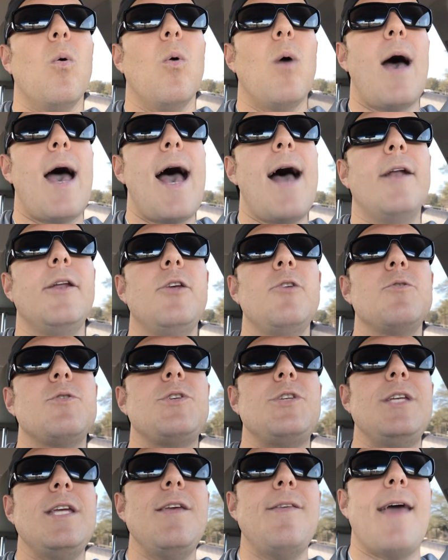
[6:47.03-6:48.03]
how do you
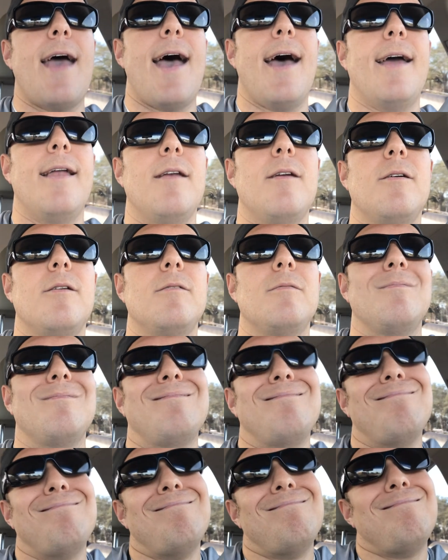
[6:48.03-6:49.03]
see that?
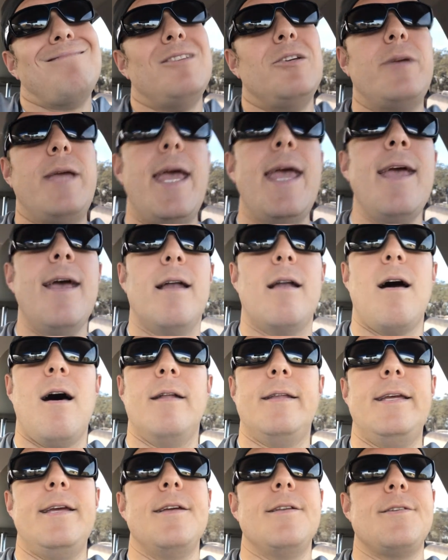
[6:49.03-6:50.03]
You can't
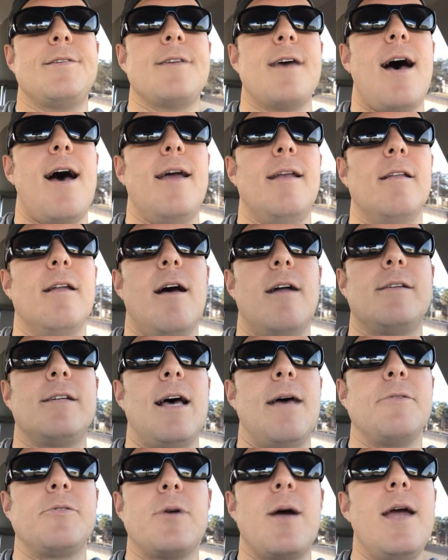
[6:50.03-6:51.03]
on the inside a lot of
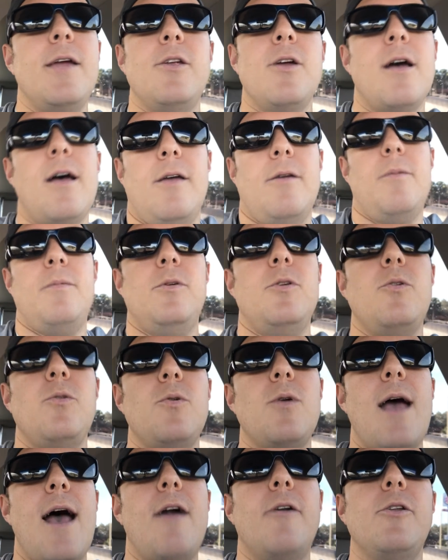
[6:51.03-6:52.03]
times, right? Yeah.
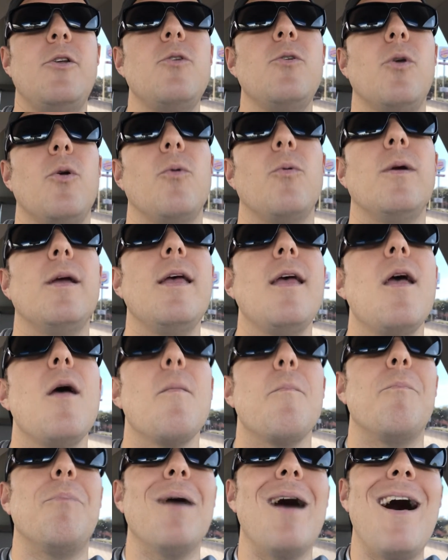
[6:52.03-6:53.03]
How do you?
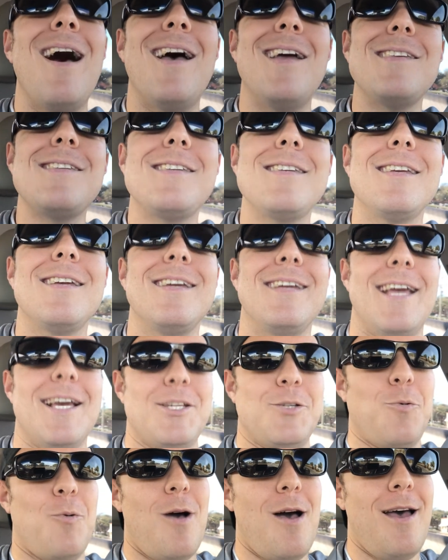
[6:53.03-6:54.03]
But
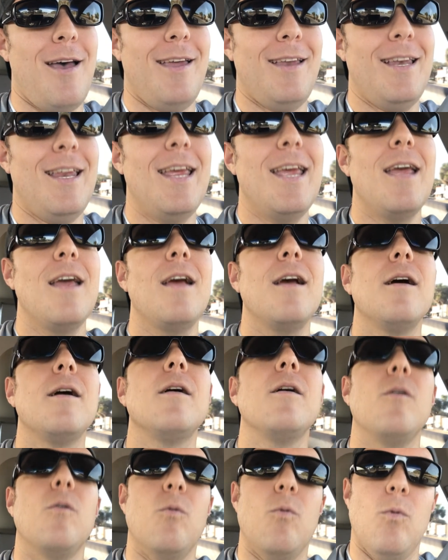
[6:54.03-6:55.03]
guess what?
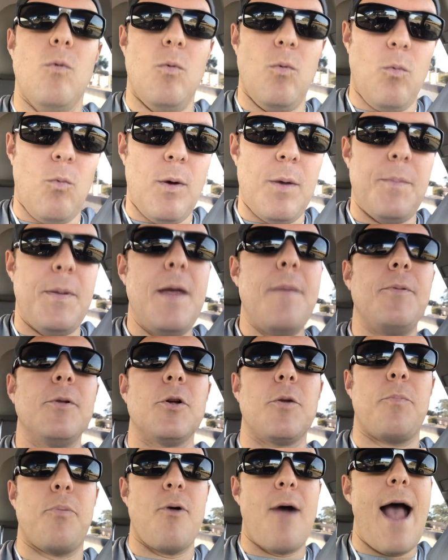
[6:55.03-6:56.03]
When
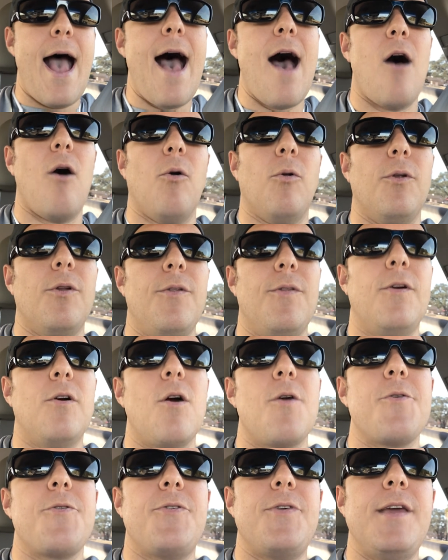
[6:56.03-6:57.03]
people are proud, there
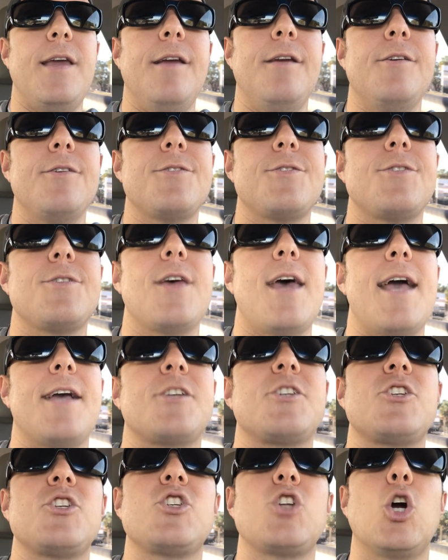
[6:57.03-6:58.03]
are things
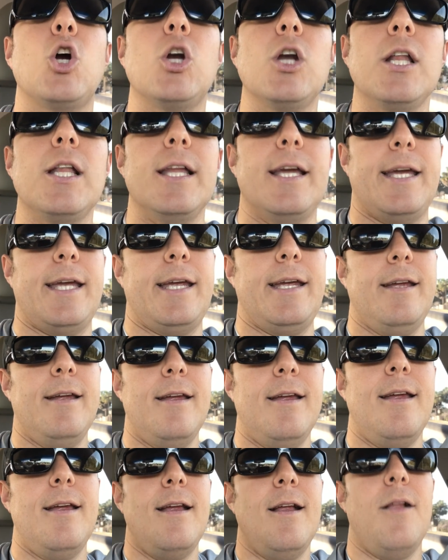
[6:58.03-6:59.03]
externally
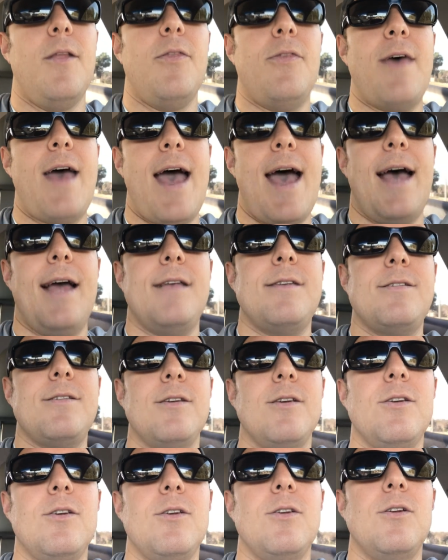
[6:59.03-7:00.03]
that
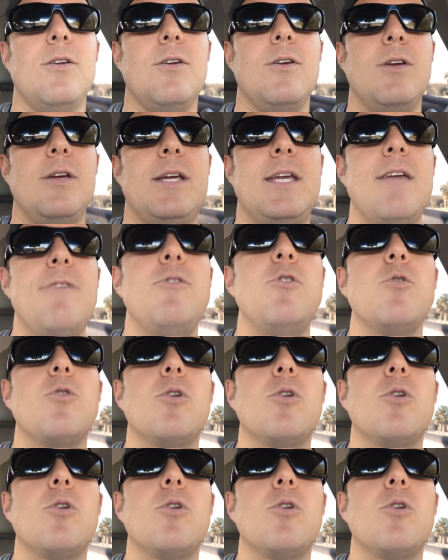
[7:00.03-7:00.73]
give you